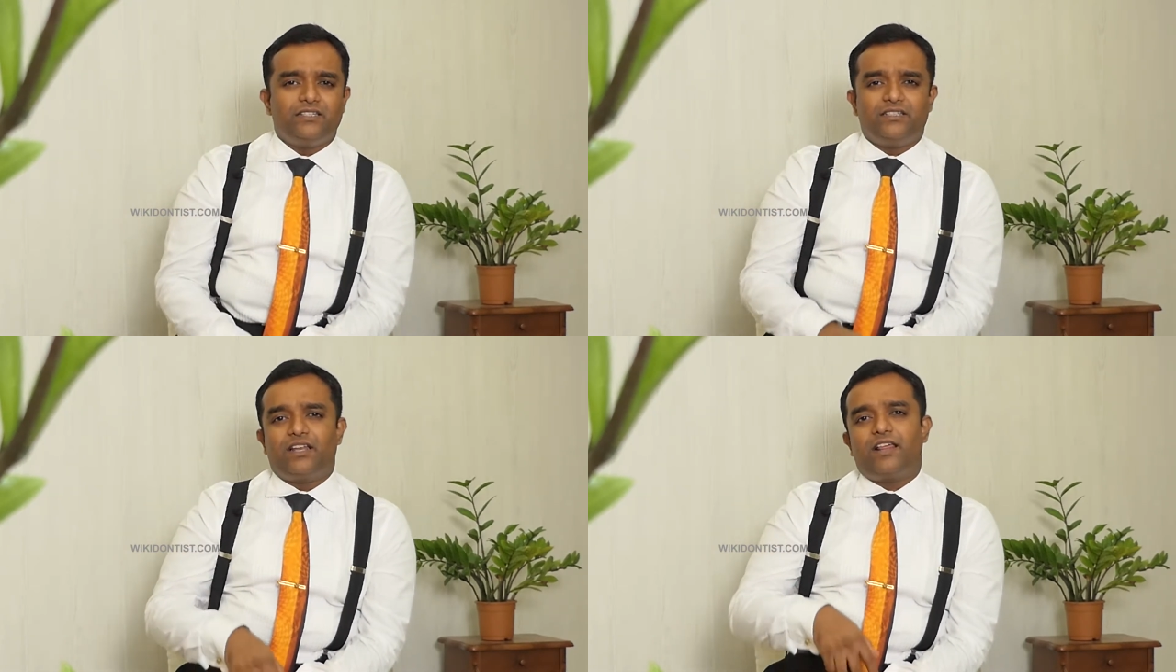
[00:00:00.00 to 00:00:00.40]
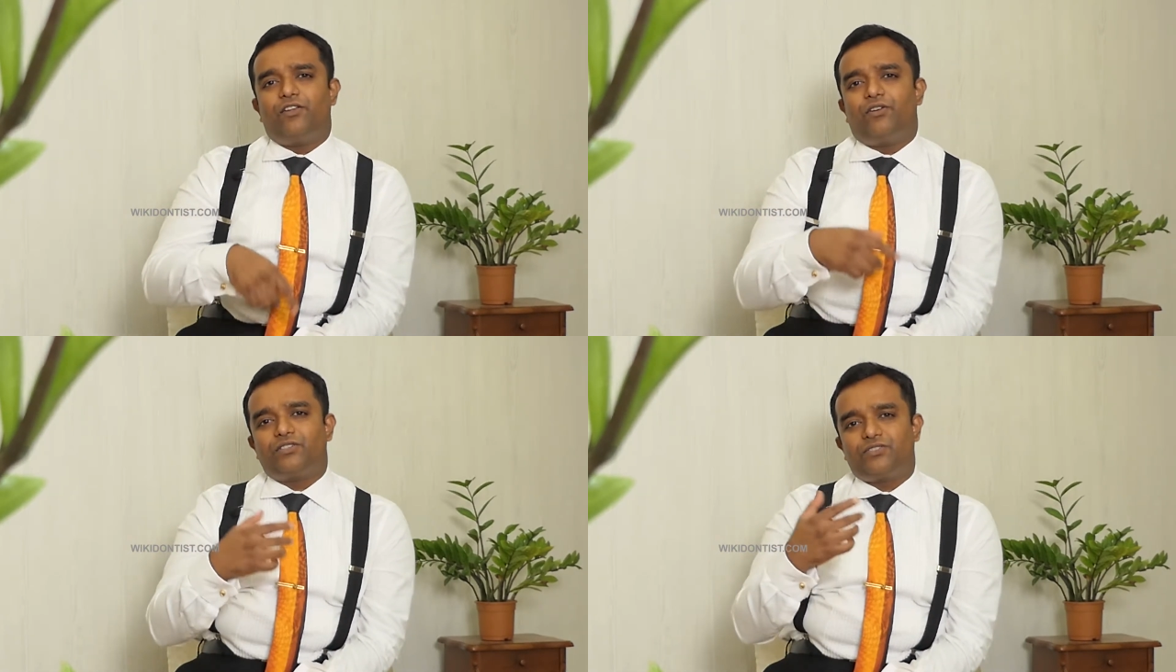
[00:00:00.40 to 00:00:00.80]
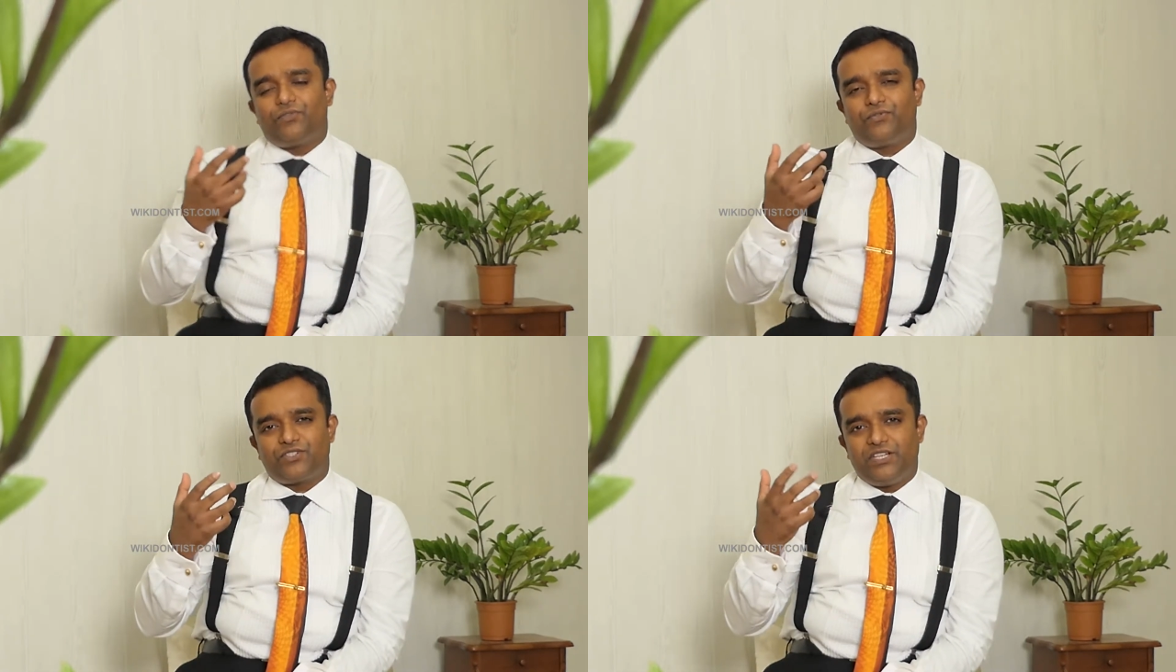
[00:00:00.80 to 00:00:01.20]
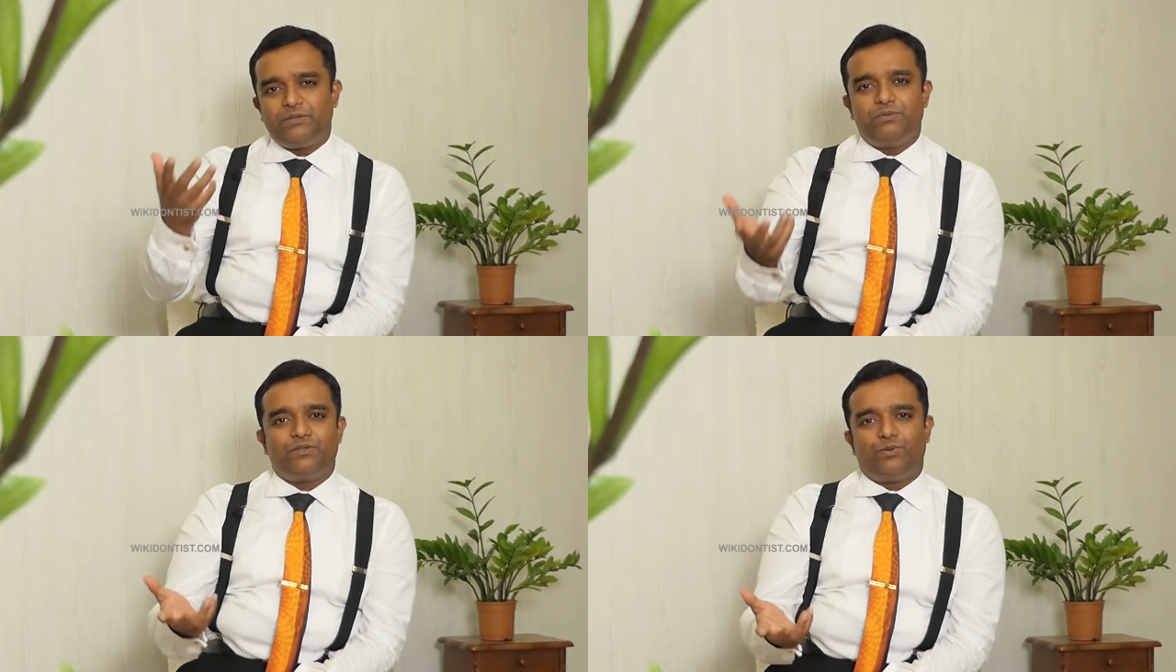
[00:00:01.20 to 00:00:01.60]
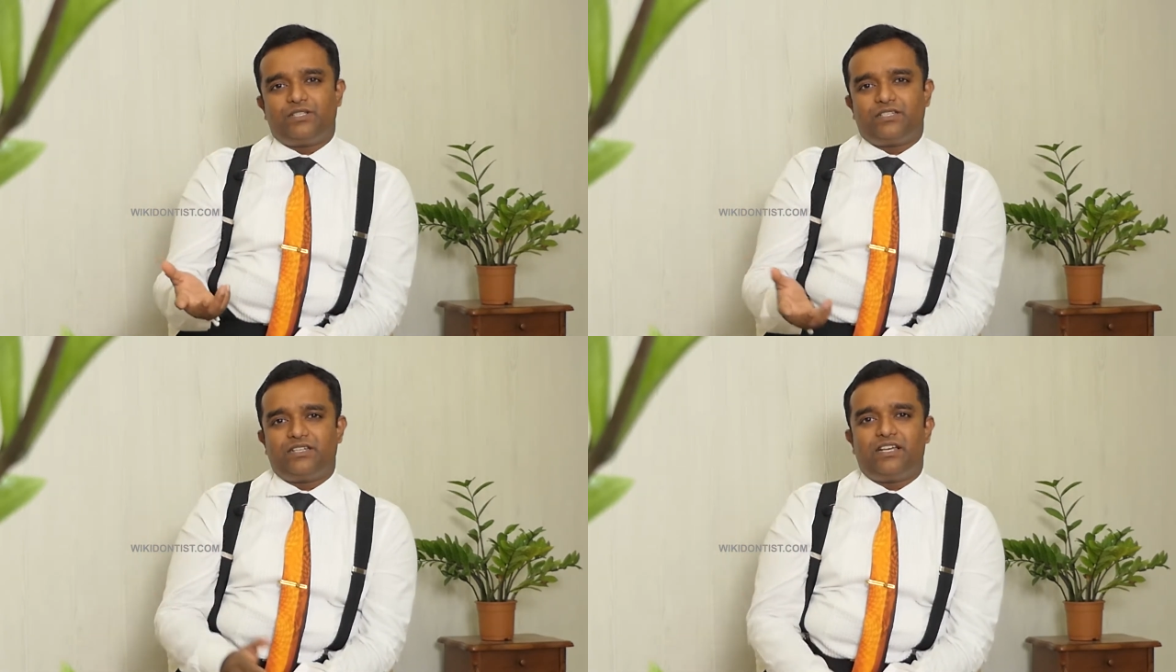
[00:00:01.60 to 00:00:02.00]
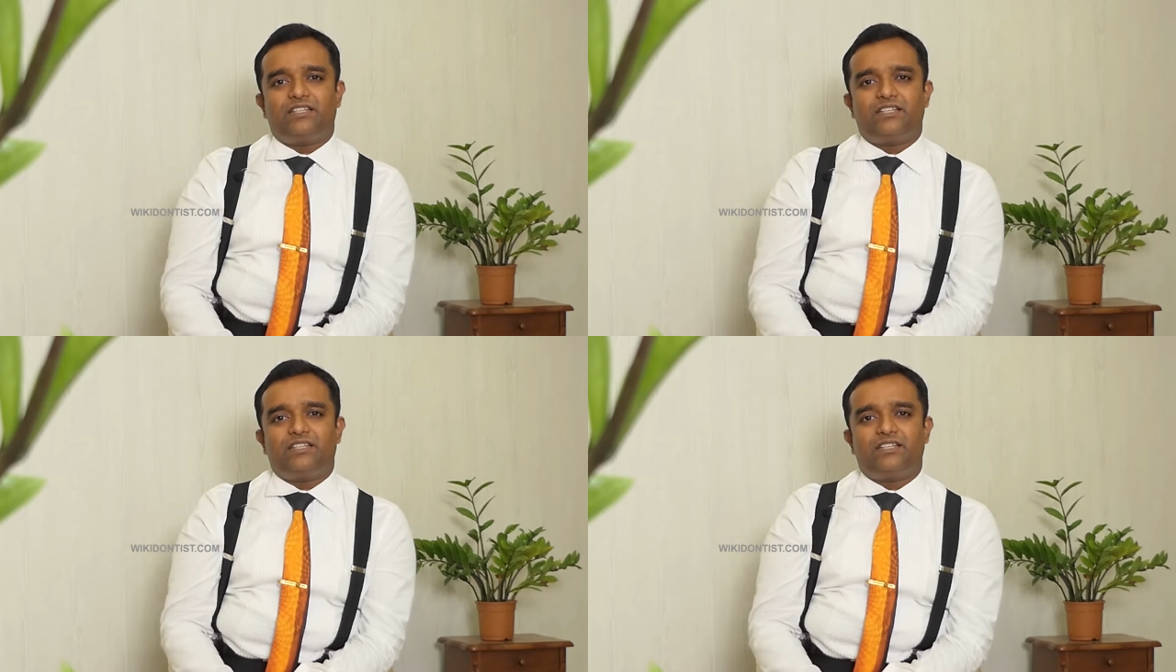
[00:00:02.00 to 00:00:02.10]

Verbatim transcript: There are lots of treatments which is there.